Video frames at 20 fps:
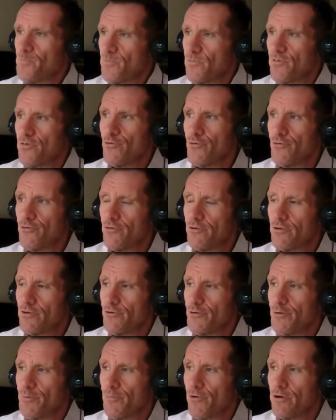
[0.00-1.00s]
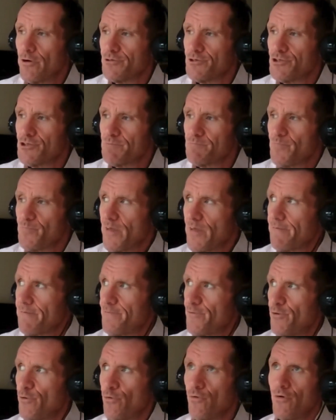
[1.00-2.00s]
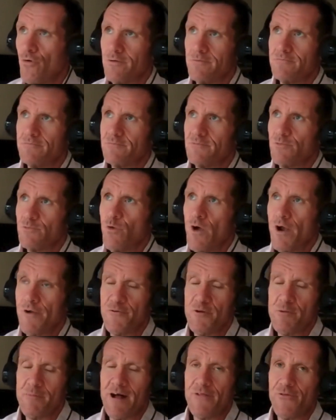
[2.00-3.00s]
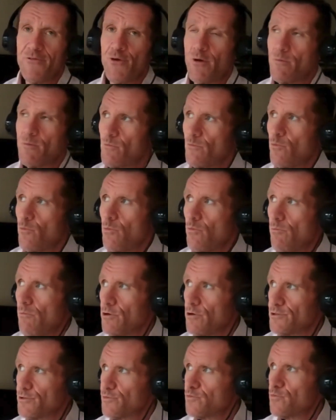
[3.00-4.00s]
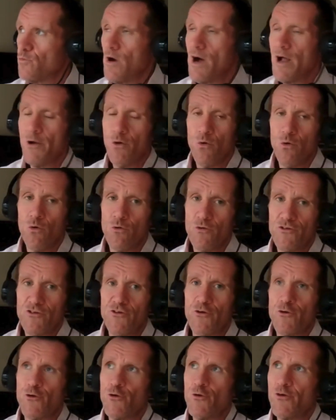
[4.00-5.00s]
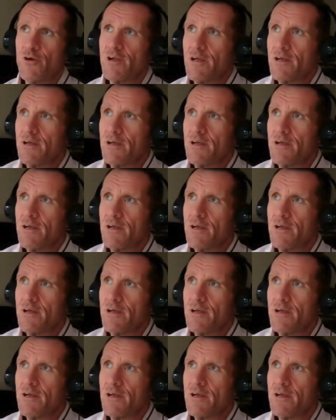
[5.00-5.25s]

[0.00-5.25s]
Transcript: Good approach. If you're wondering about doing Modules 1 or 2